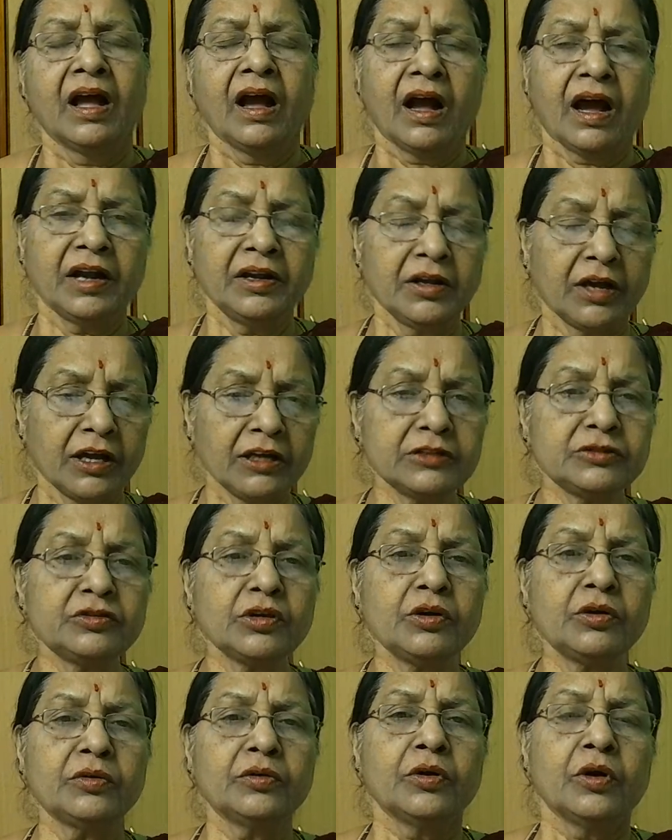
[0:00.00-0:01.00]
And
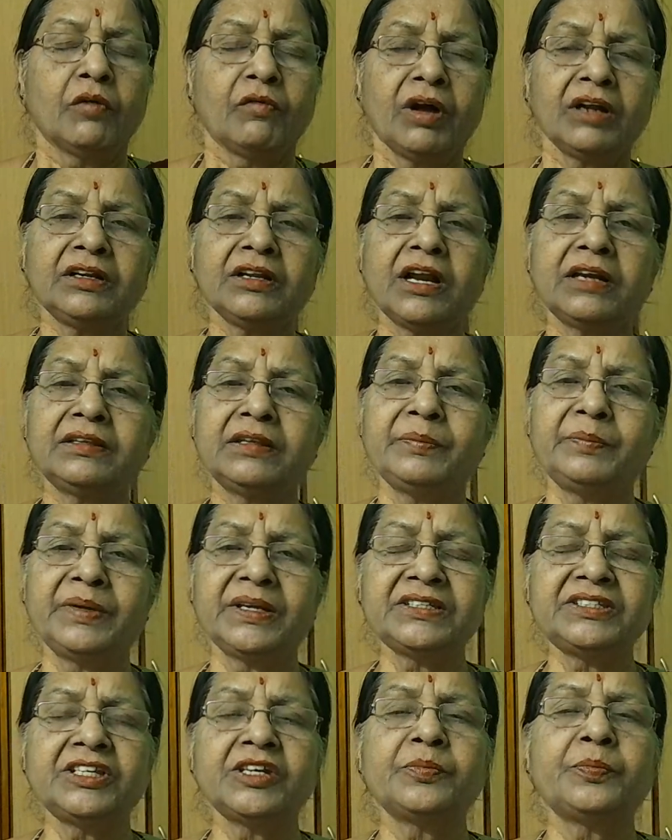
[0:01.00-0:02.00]
also, what are the
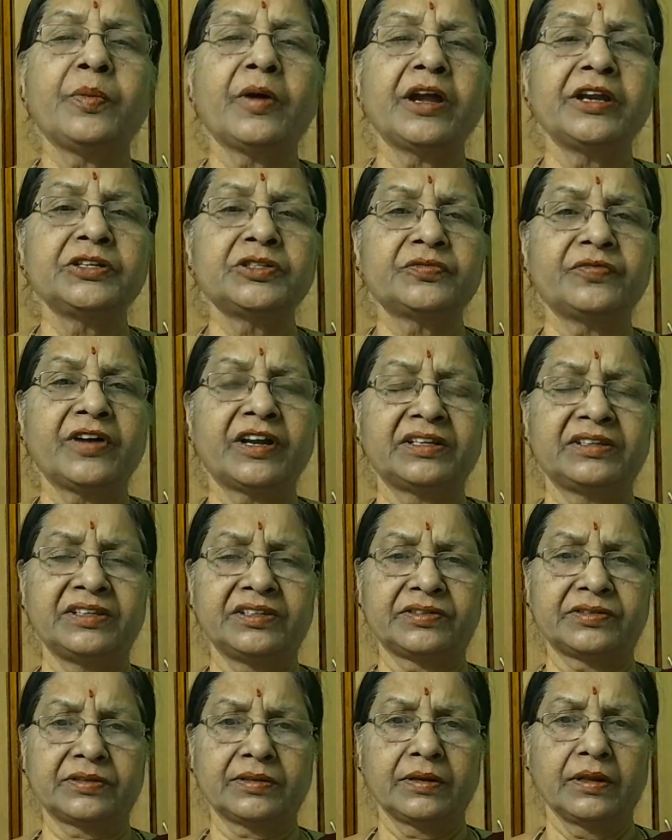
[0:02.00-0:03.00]
basic points for
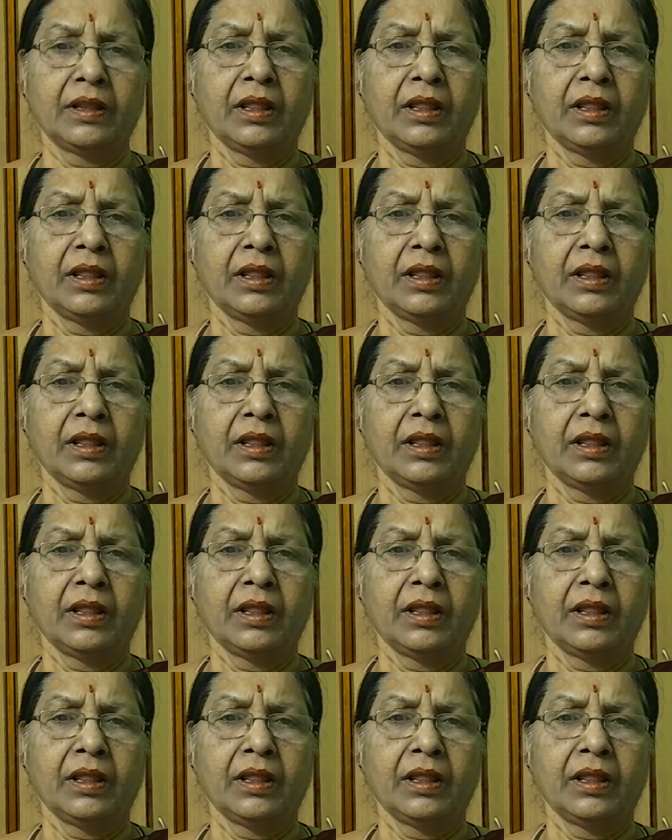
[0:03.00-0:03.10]
this?